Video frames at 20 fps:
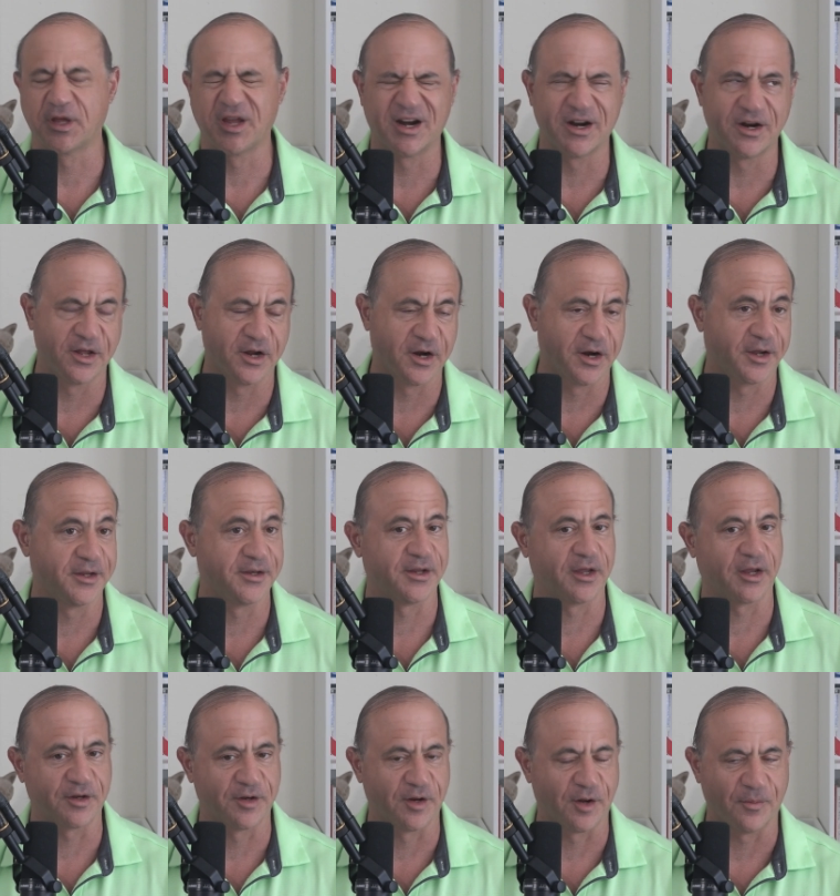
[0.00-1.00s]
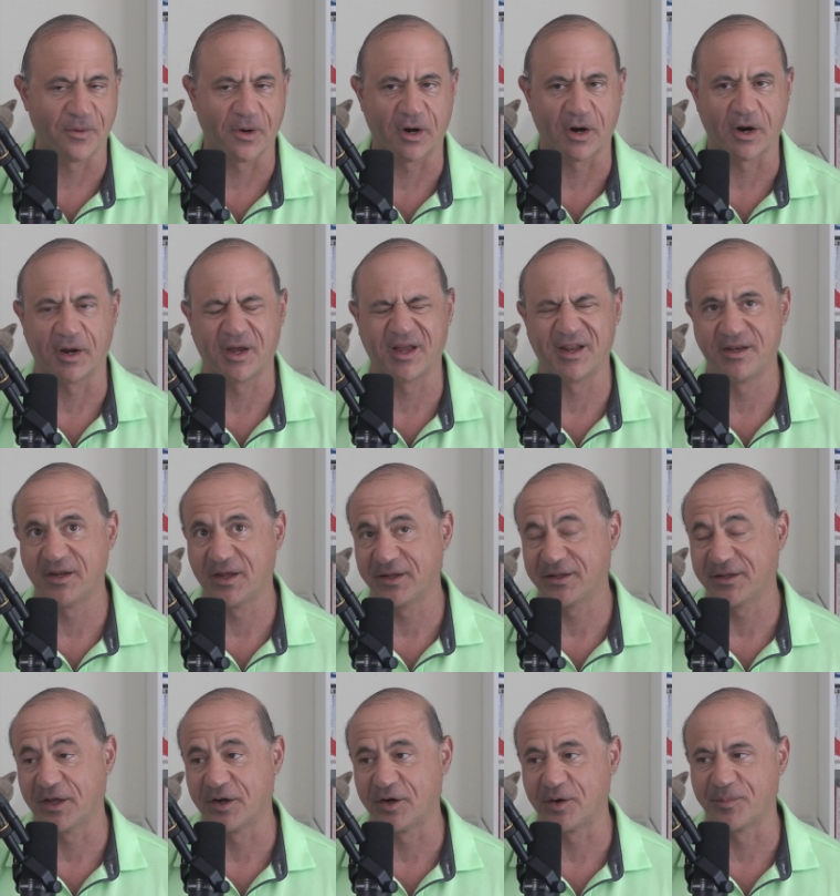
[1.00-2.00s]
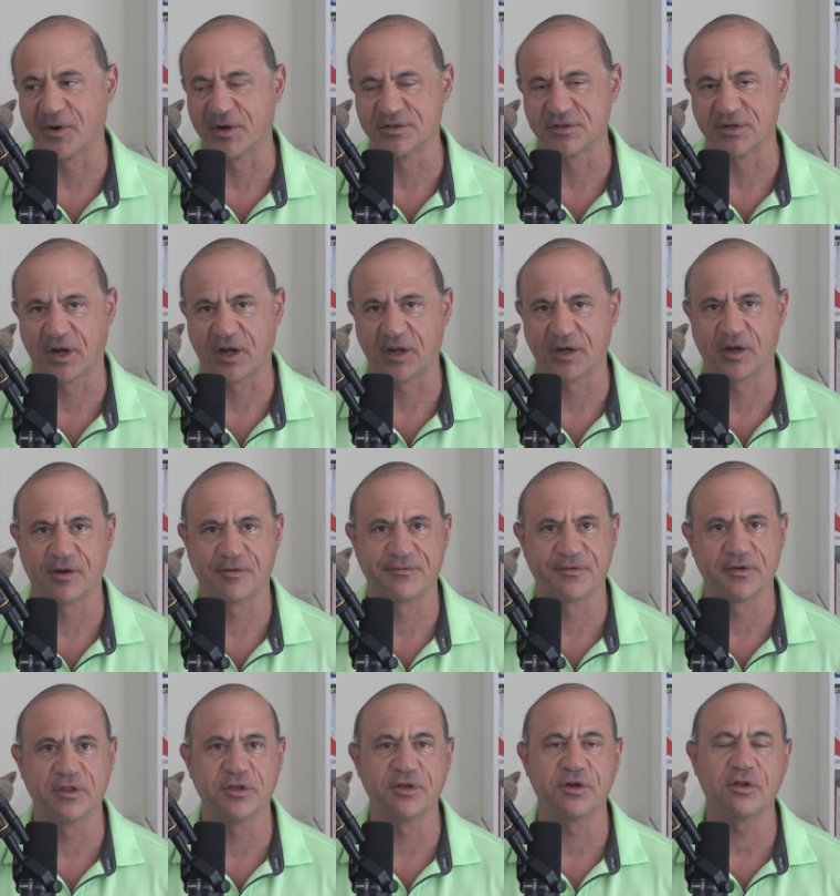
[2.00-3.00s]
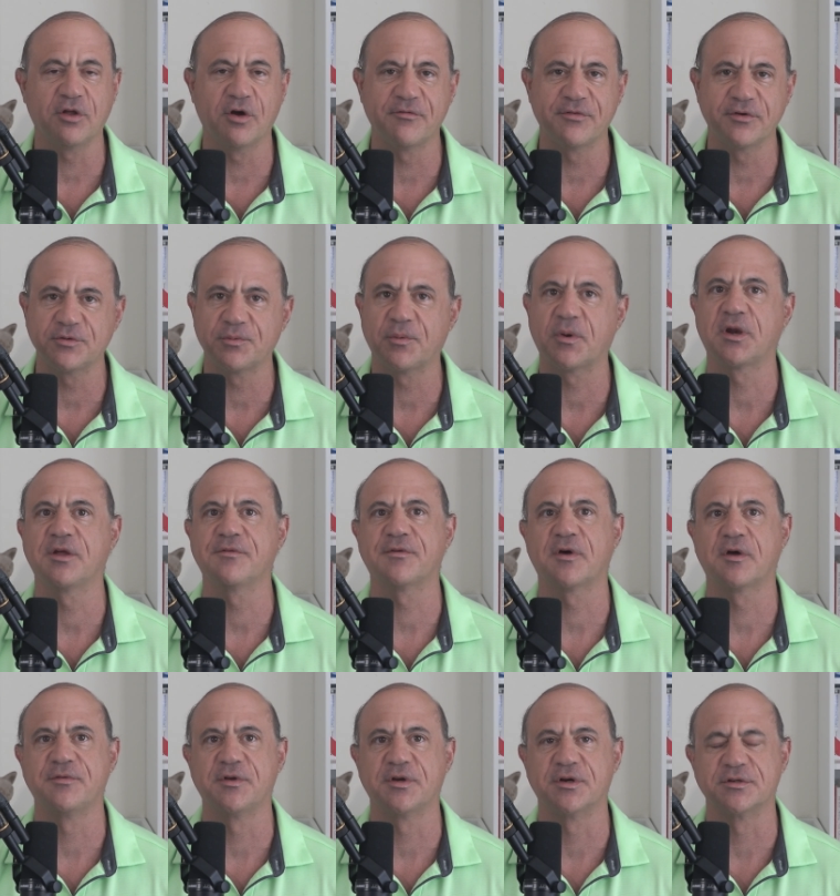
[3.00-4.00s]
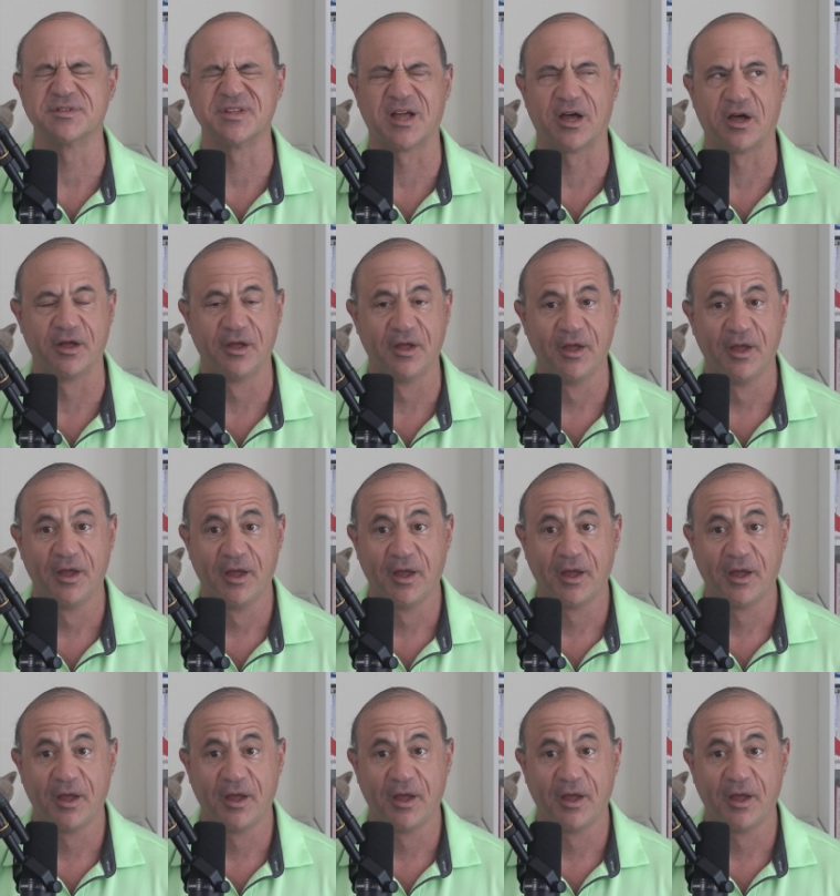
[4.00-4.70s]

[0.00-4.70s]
security architect, network architect, enterprise architect for a little over twenty-five years now.